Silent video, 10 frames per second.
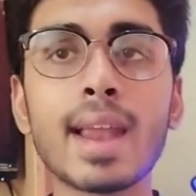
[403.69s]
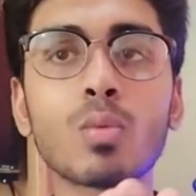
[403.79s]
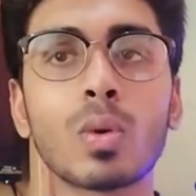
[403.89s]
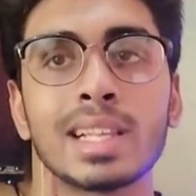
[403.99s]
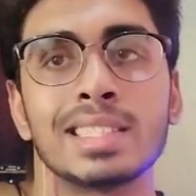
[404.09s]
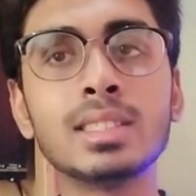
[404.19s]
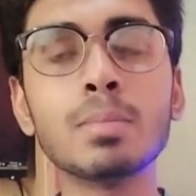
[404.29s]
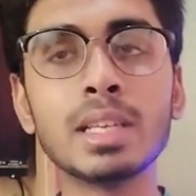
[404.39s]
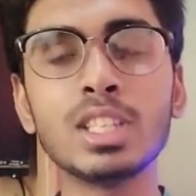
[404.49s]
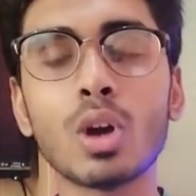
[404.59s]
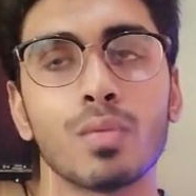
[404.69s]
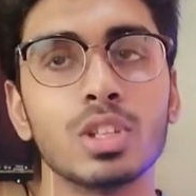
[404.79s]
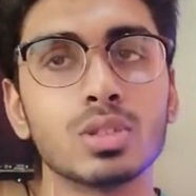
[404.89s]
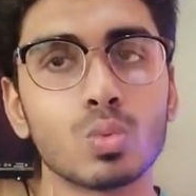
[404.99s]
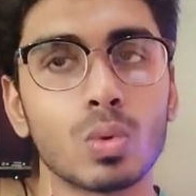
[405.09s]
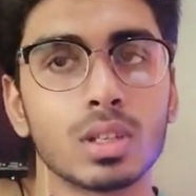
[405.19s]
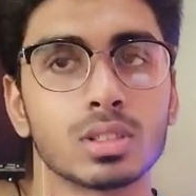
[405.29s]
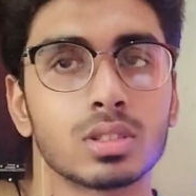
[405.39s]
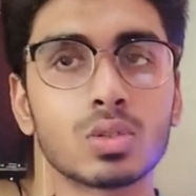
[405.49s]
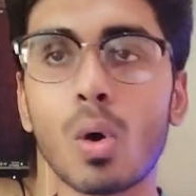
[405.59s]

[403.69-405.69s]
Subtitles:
and what is the meaning of these words.